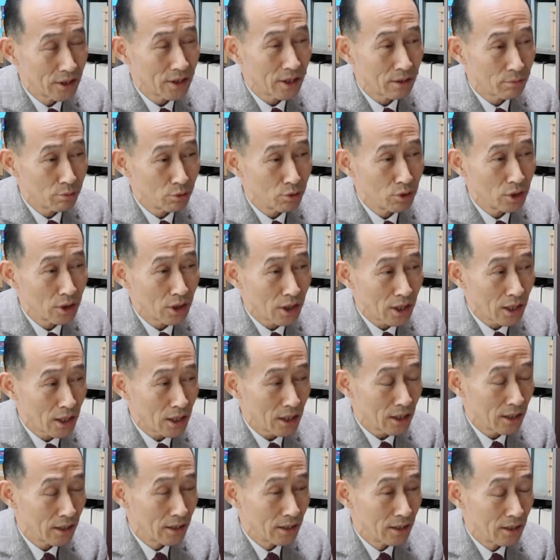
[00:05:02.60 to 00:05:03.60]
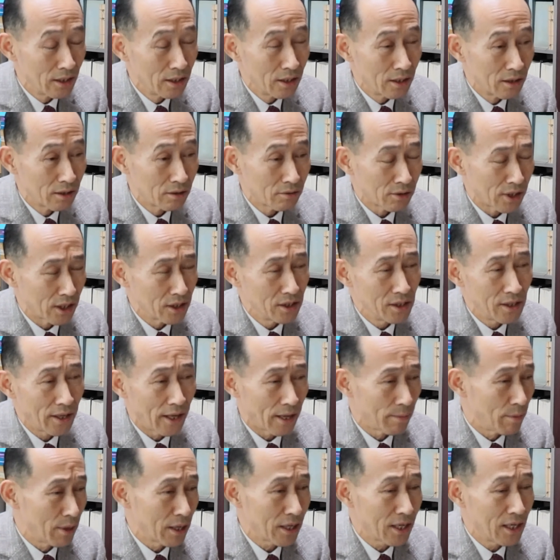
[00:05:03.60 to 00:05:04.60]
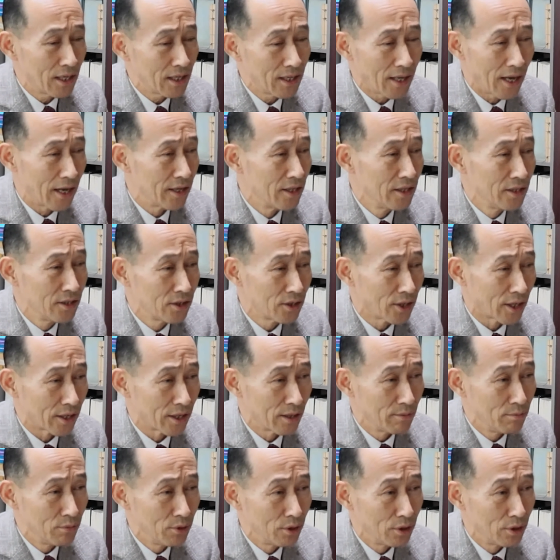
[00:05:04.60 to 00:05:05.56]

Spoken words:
in Korea when searching for theses online.